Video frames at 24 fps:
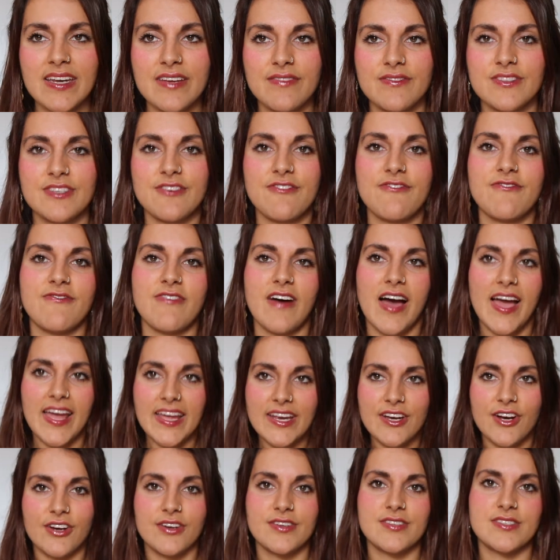of
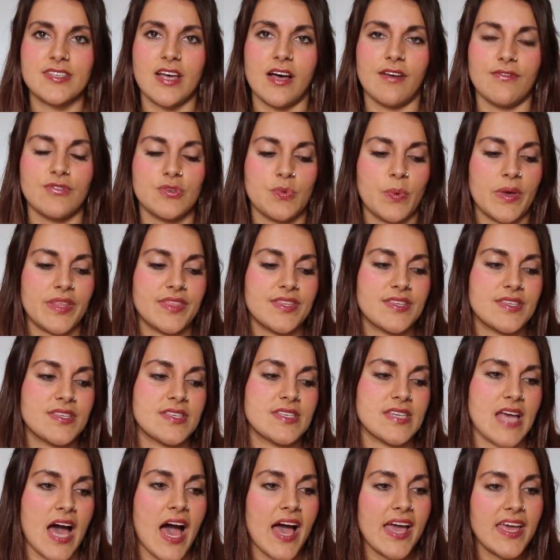define ourselves with
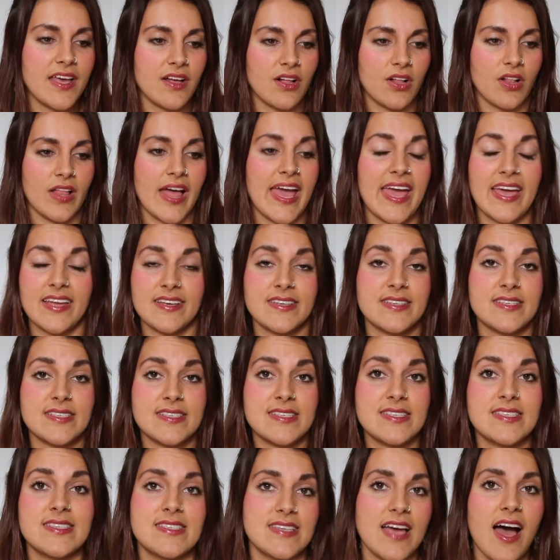style and
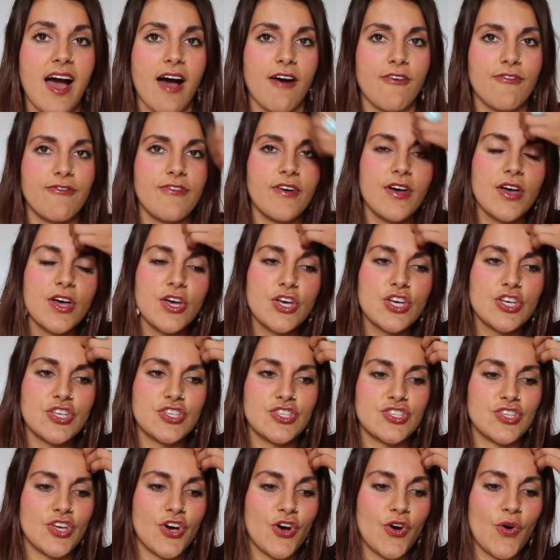stuff.
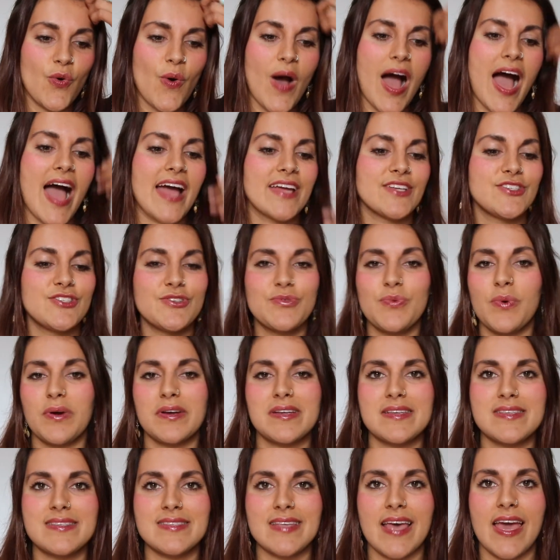So I do want
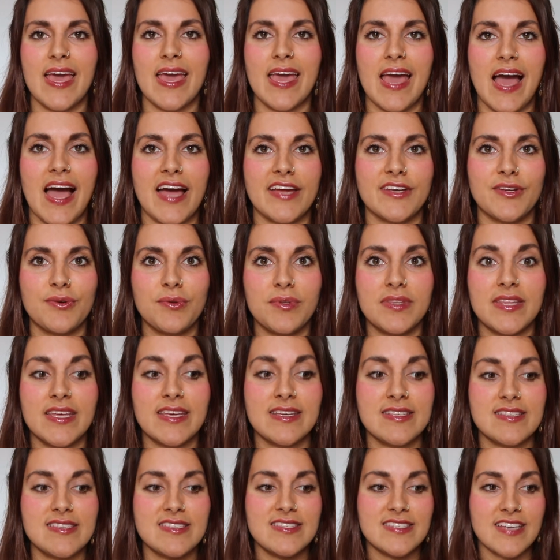to say, I don't
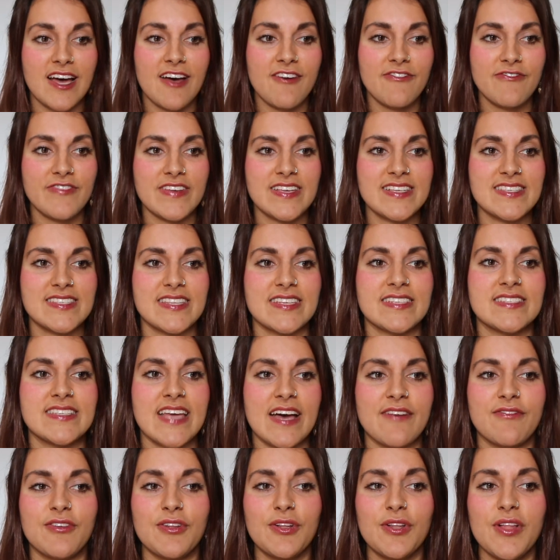think stuff is the
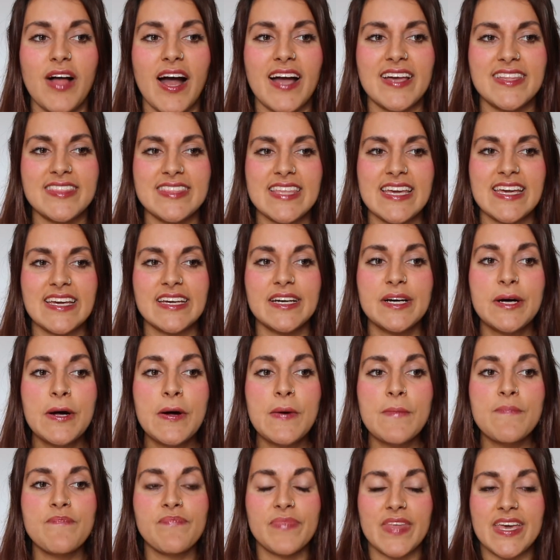devil. I think
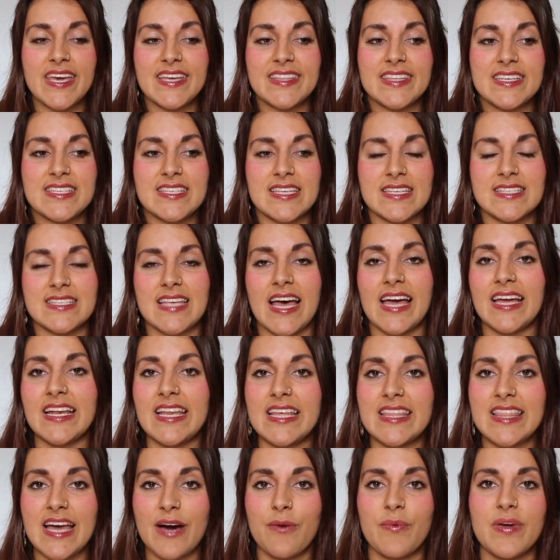in the
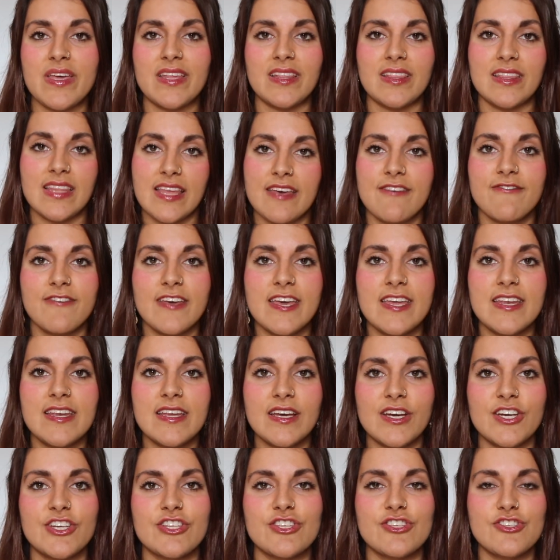society that we live in,
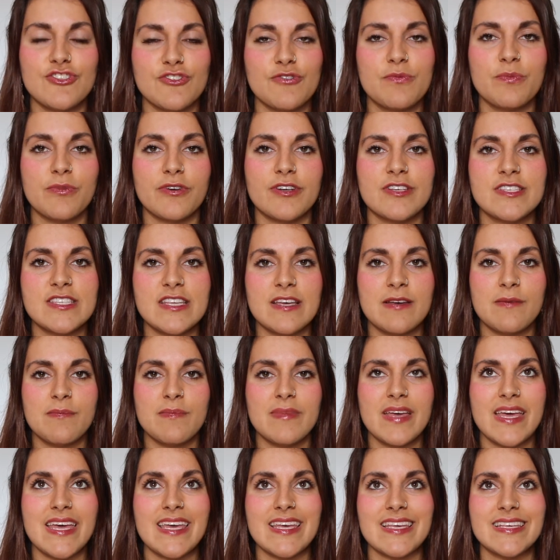
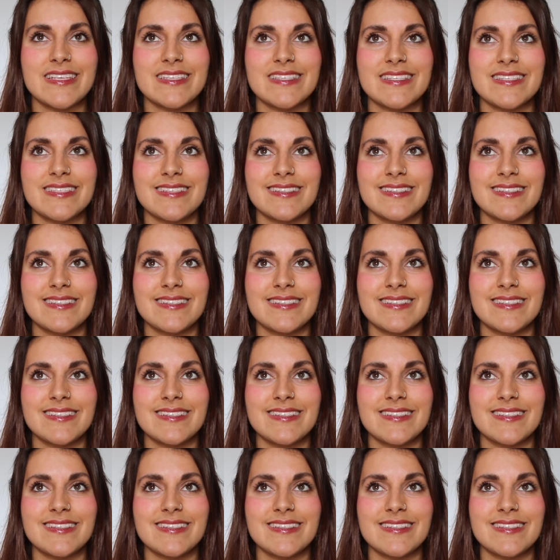consumerism is